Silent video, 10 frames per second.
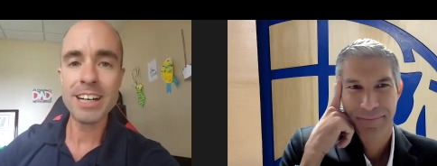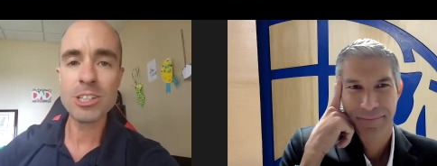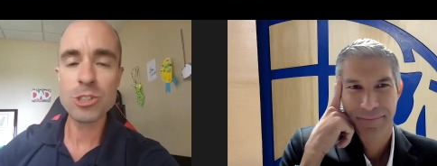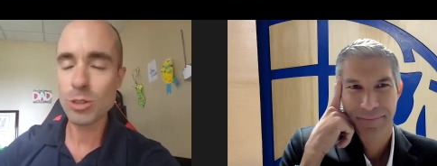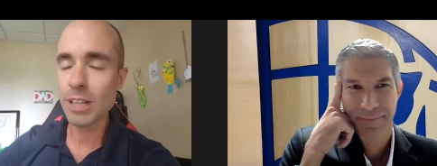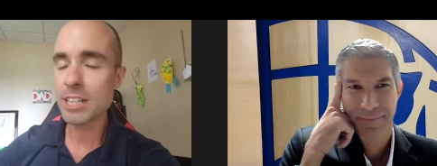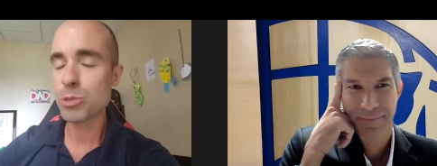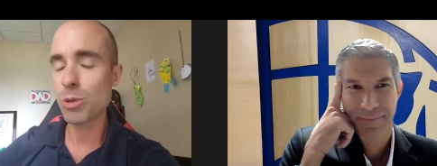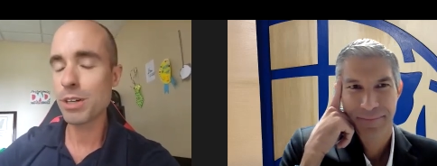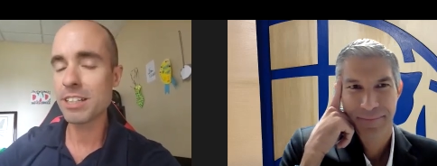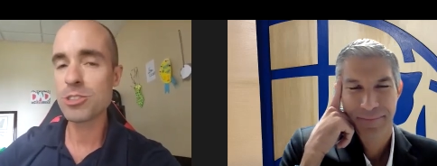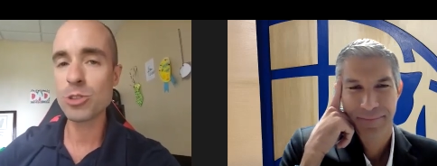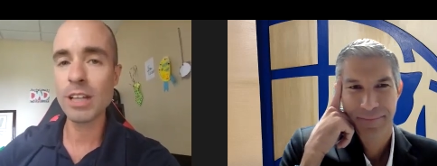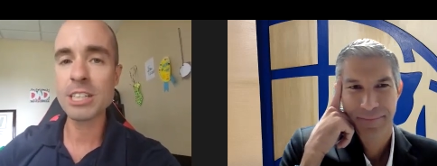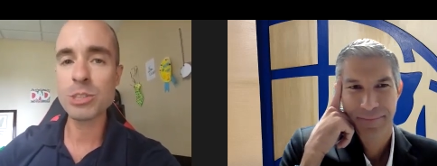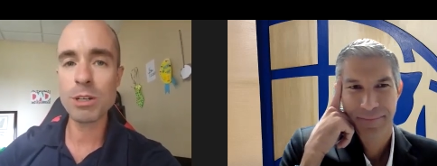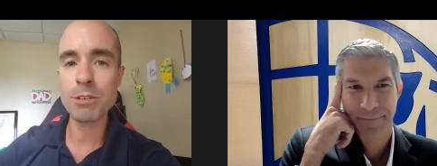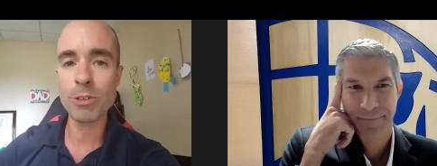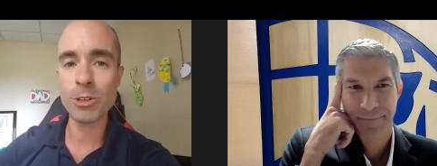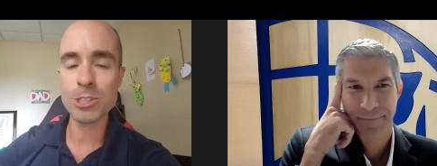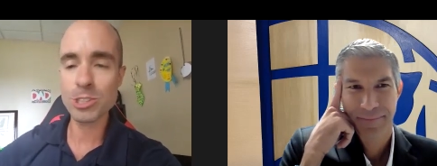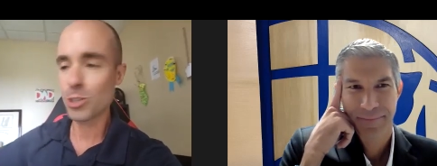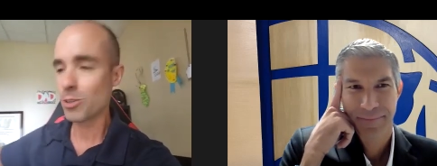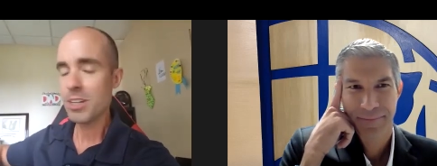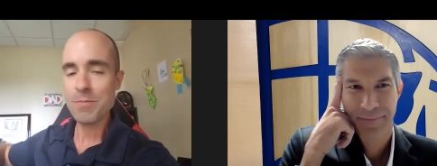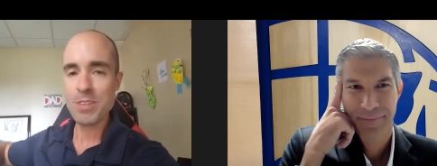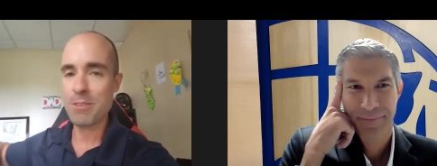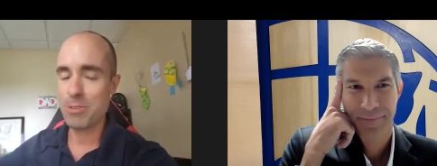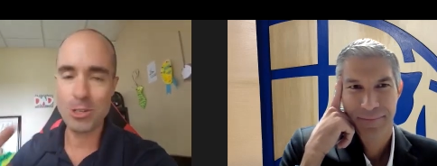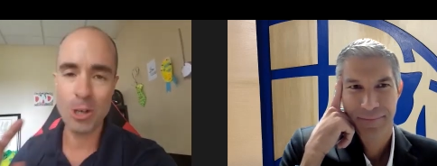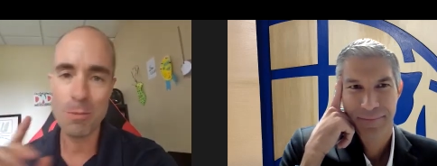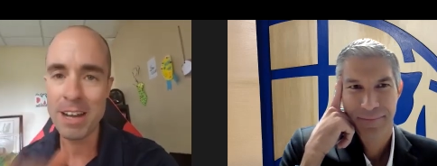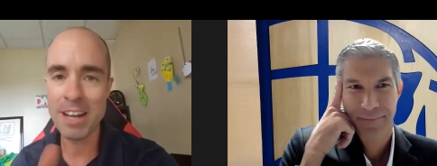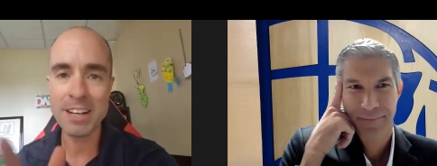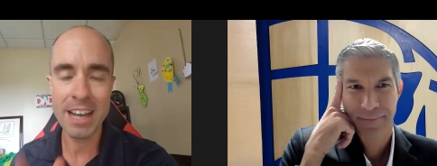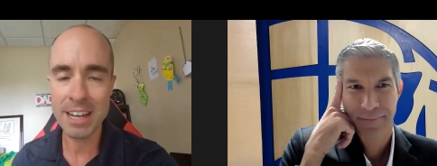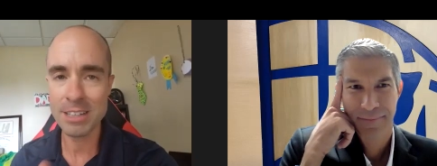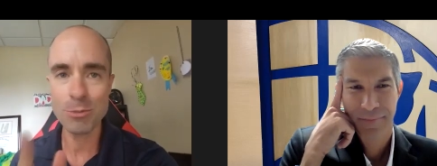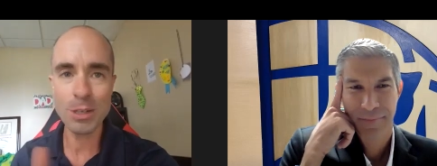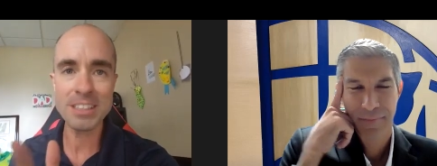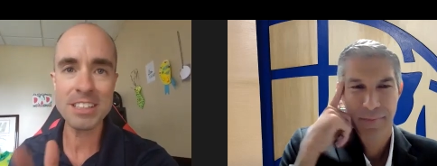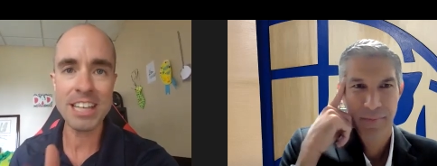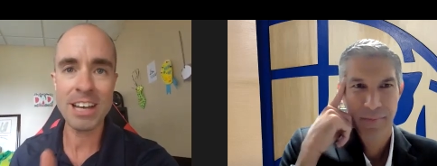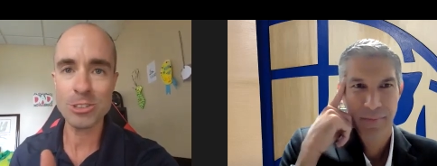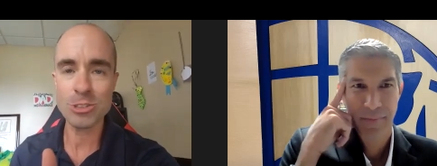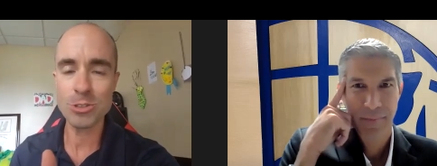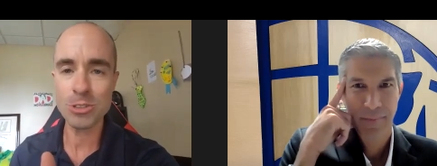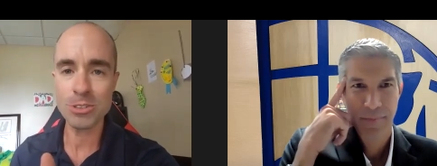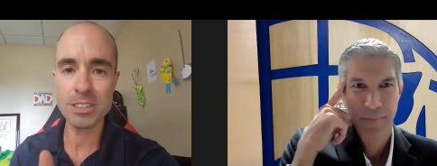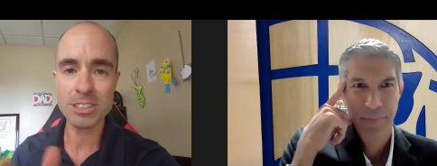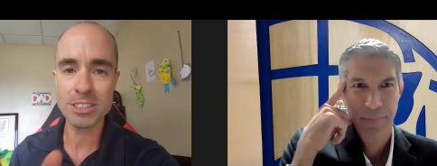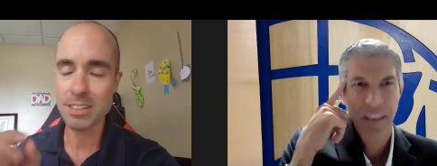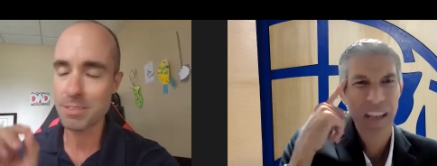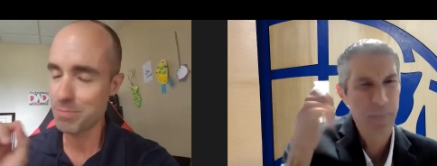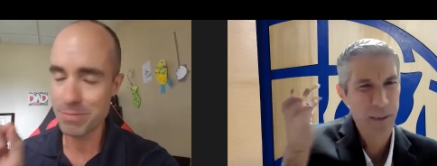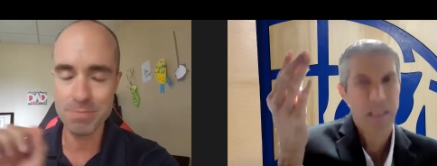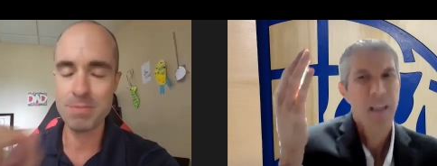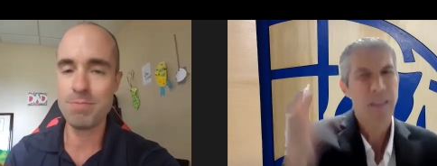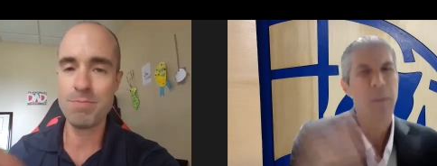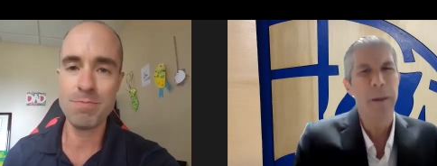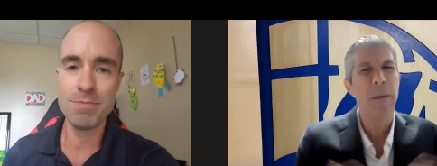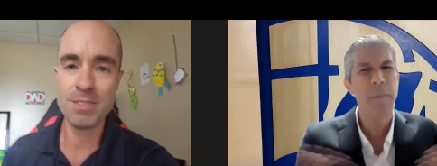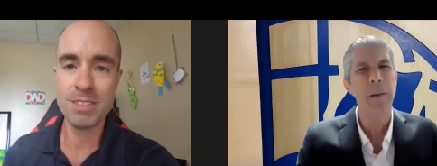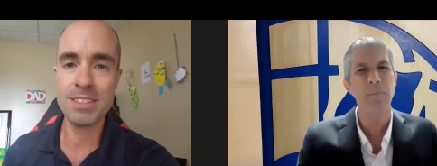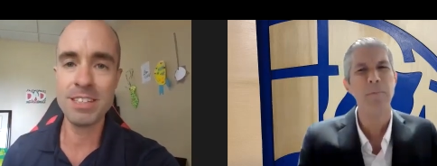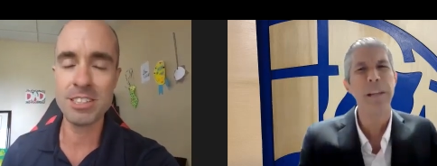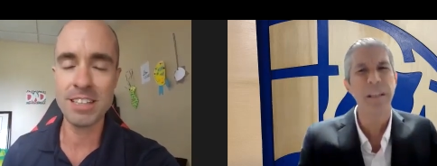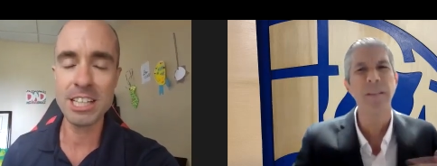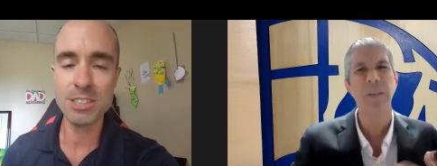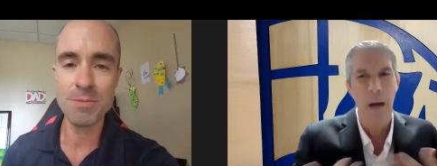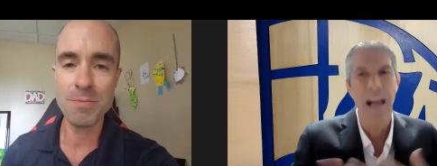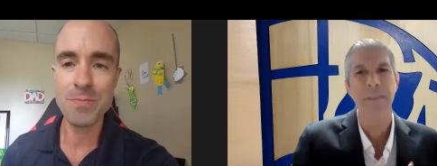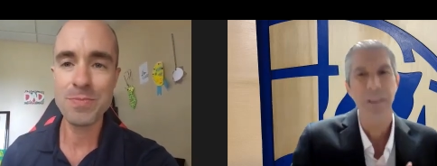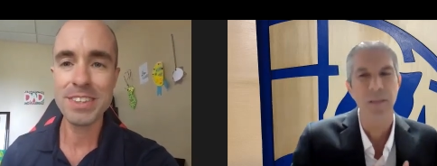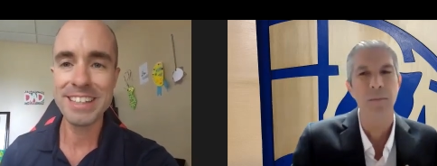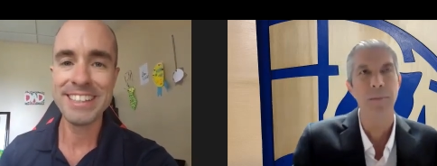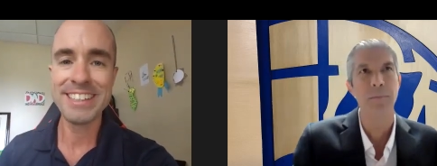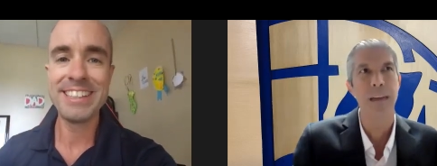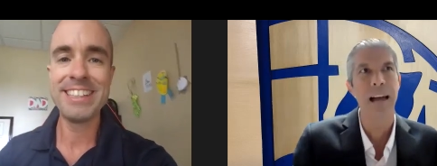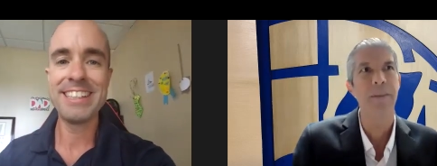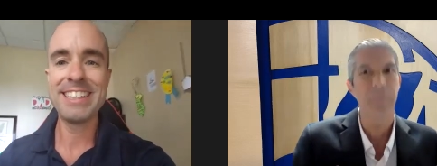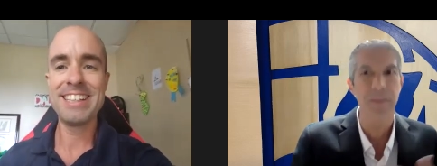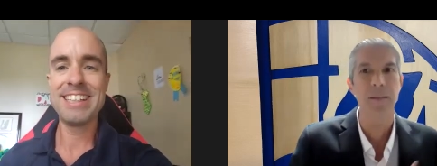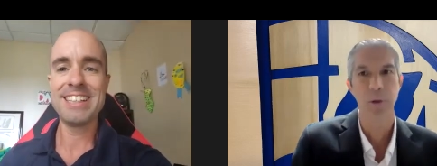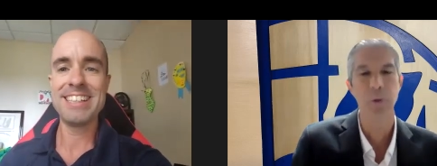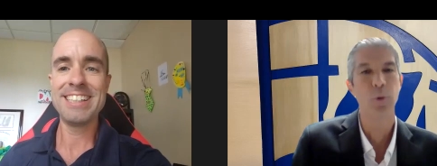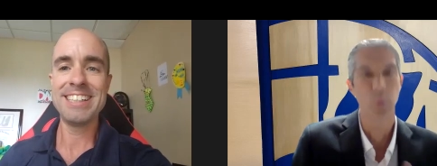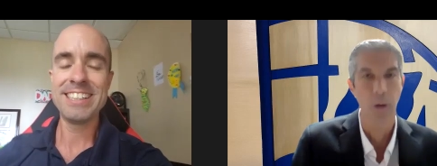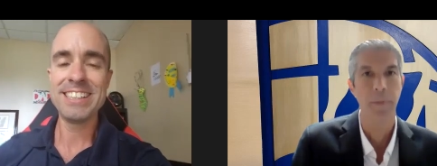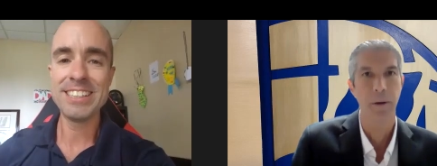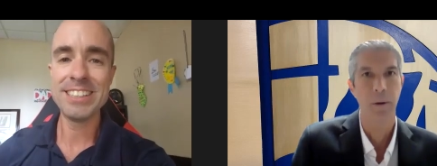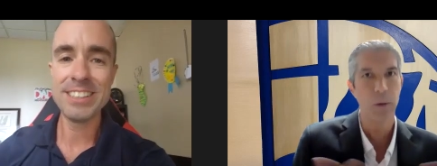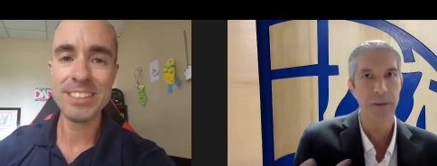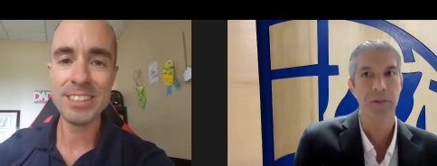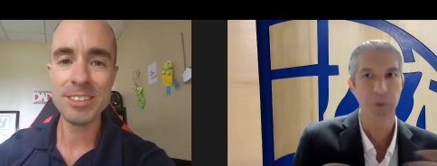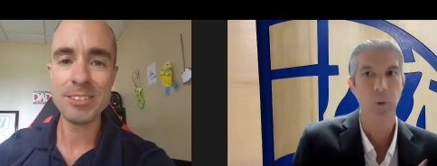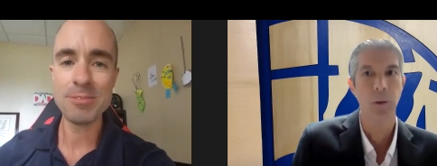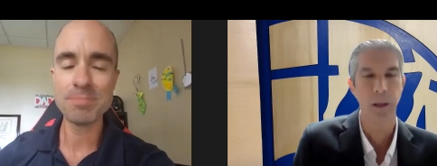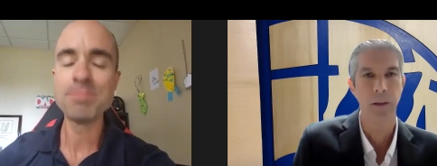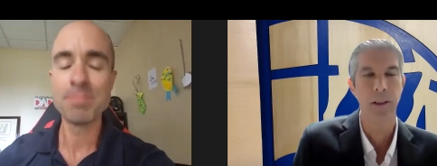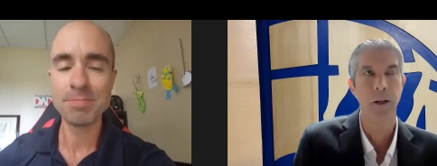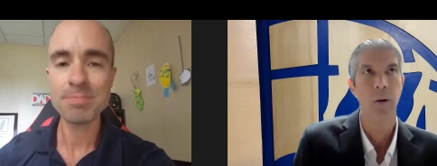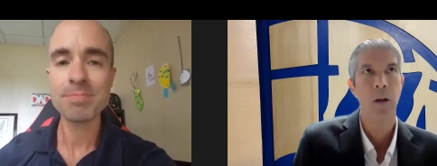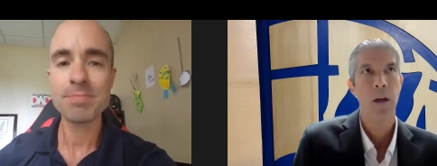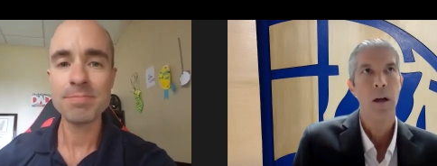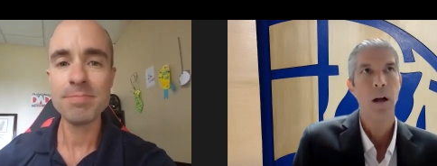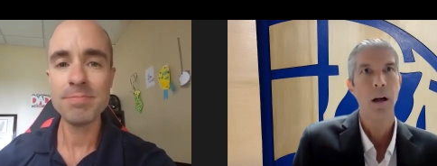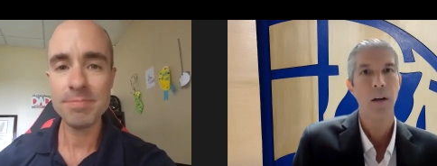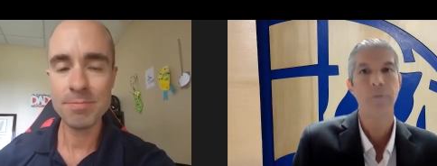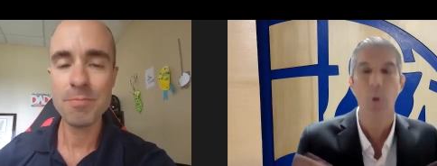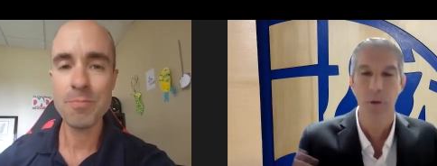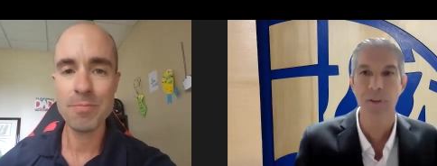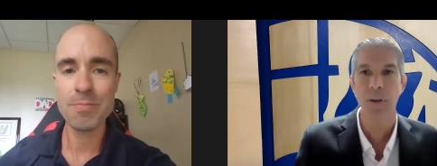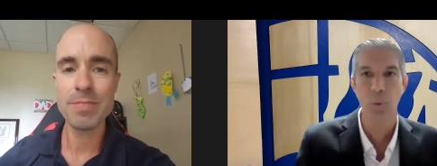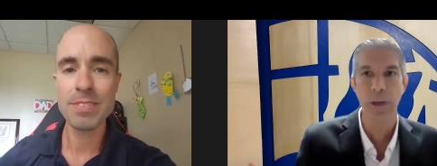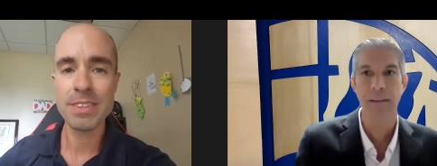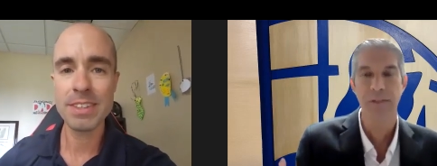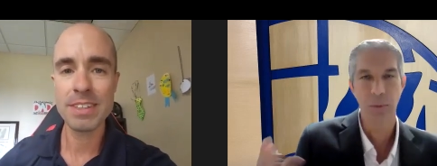Speaker 1: uh, July 20th, July 21st. So if you don't mind, I can read this out to you. This uh, yes, please.
Speaker 2: Yeah, be, be, because nice... you know, having some, having been someone who grew up here and went to school here, you know, uh, of course, you know, we have